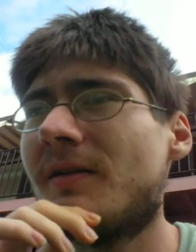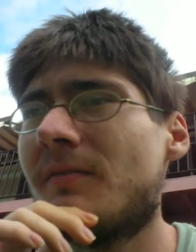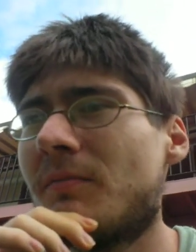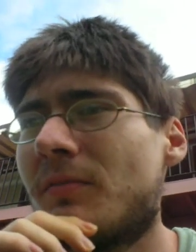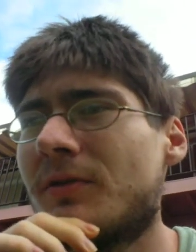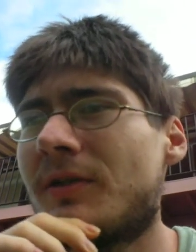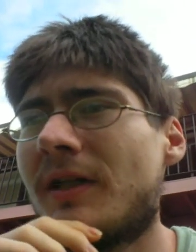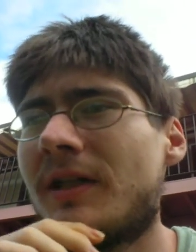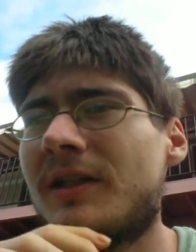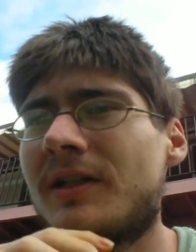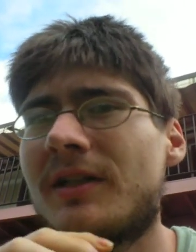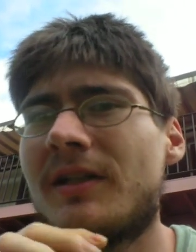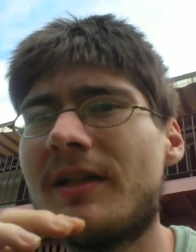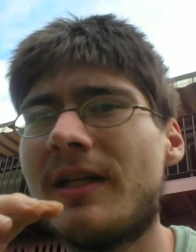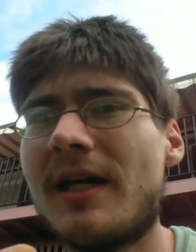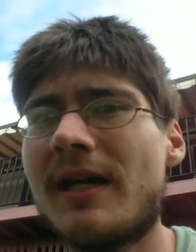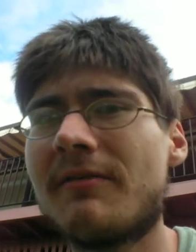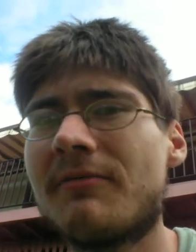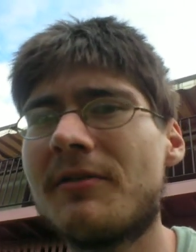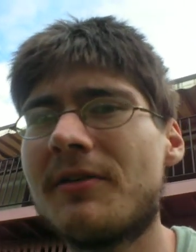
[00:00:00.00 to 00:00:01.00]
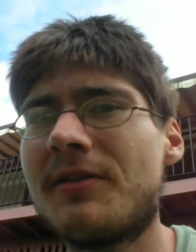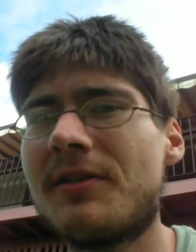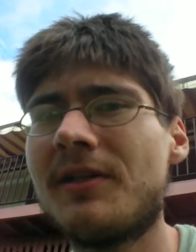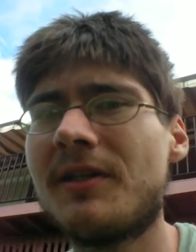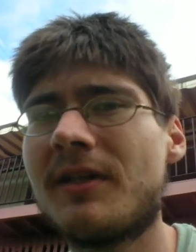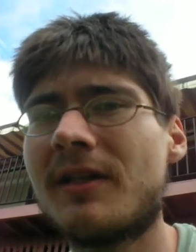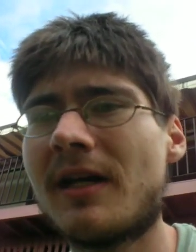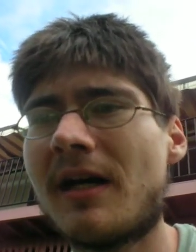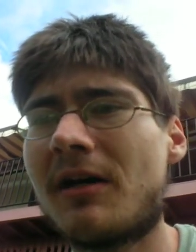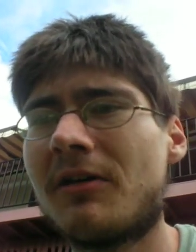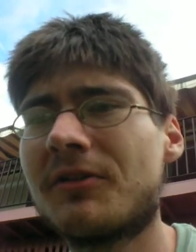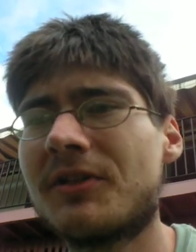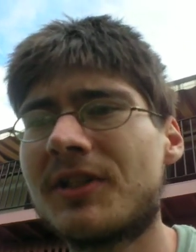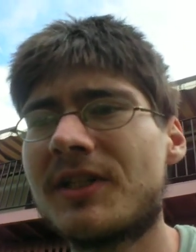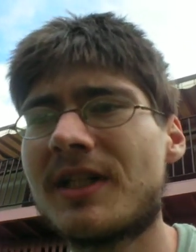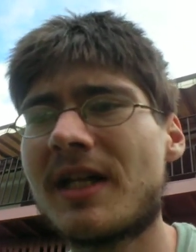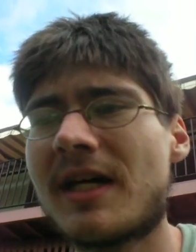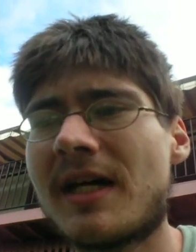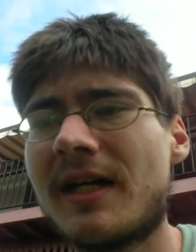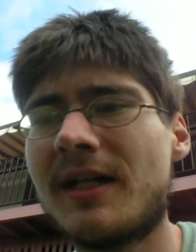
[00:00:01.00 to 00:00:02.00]
Potentially everything
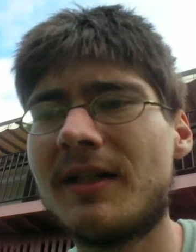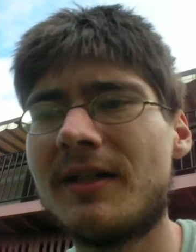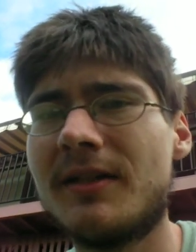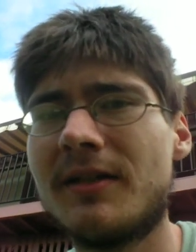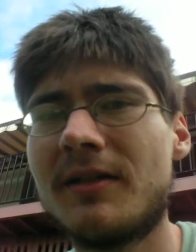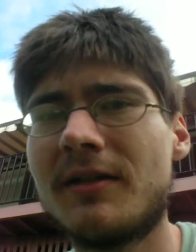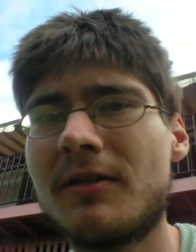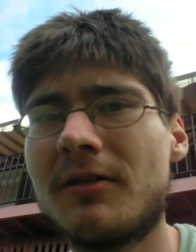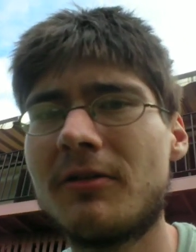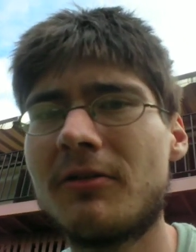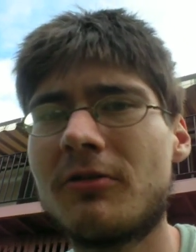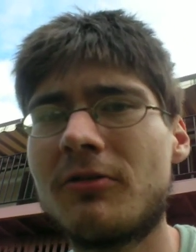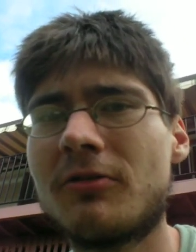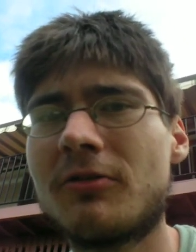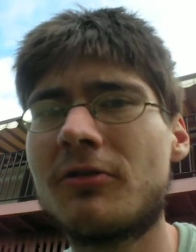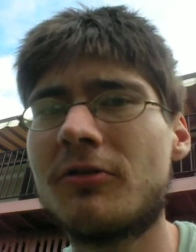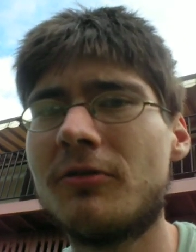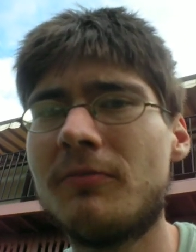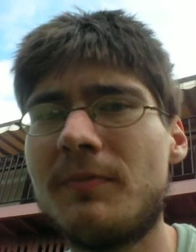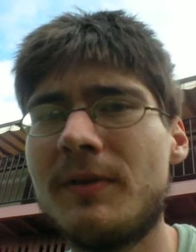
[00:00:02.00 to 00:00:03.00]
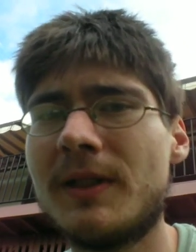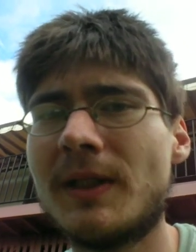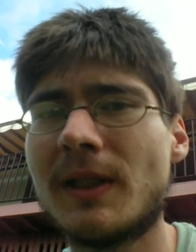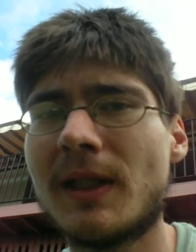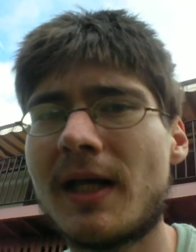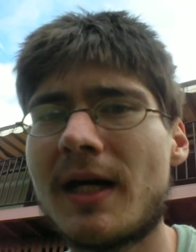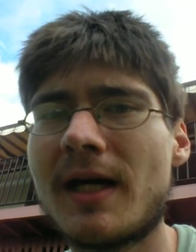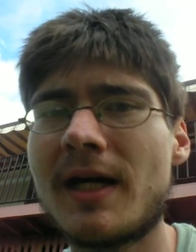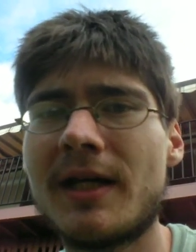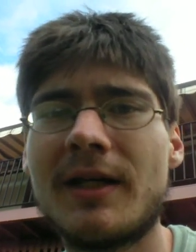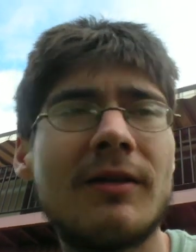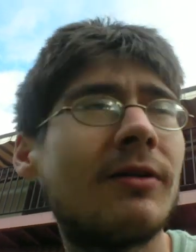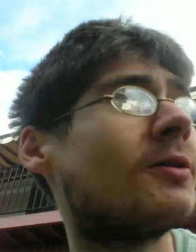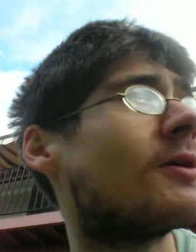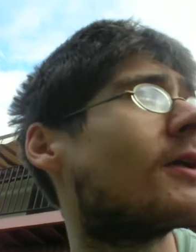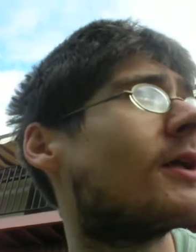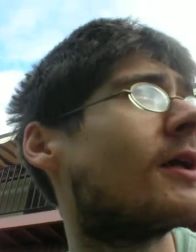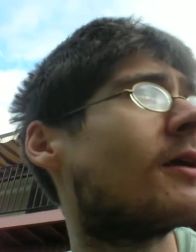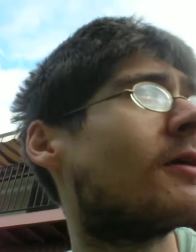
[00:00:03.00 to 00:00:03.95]
outside could be a lie. Look, and I